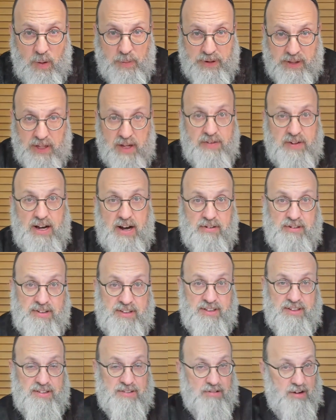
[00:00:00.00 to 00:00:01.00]
when we live in
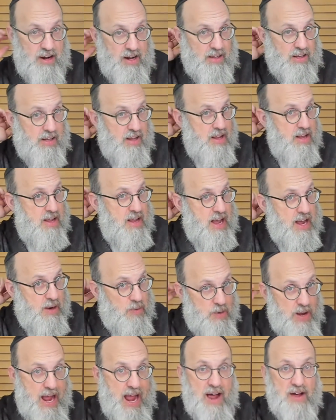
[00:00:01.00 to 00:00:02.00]
Eretz Yisrael,
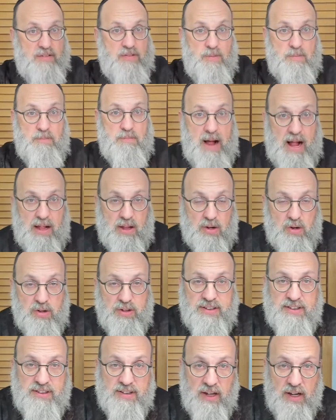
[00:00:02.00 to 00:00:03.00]
and we have
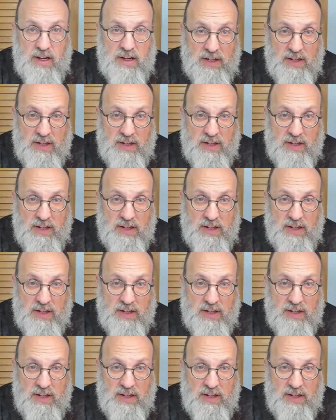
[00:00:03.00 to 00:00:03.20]
Malchus,